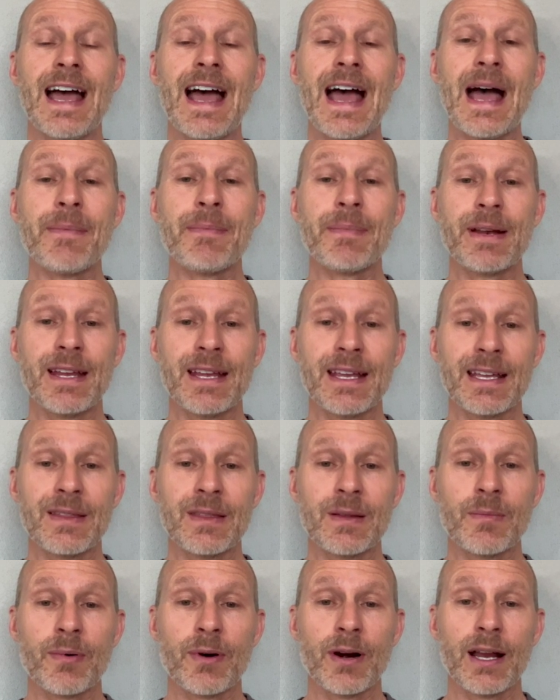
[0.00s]
happening
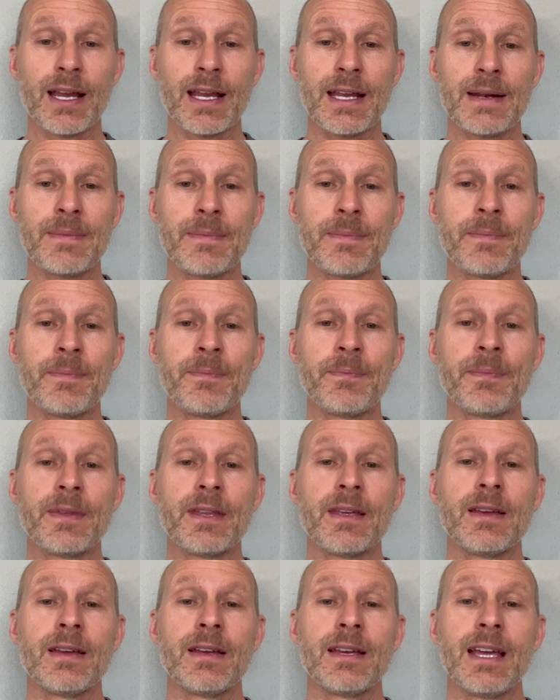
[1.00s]
in the brain
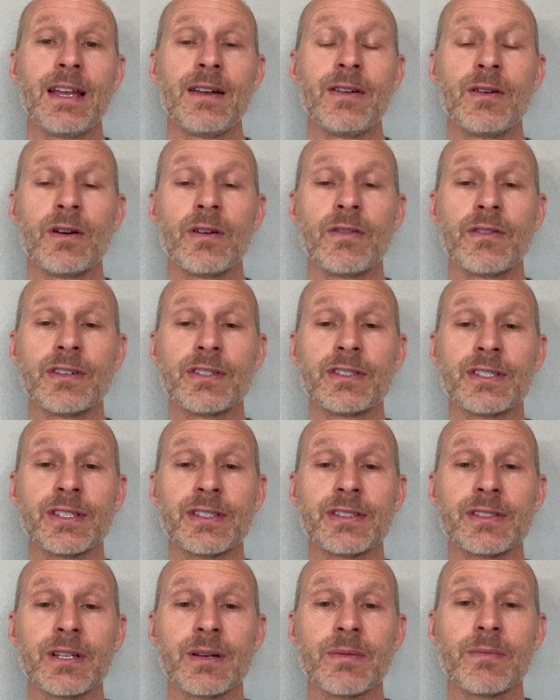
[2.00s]
and nervous
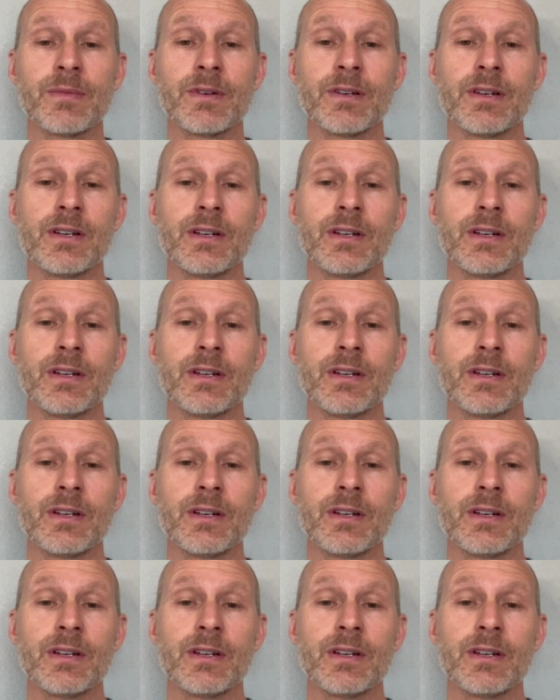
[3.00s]
system.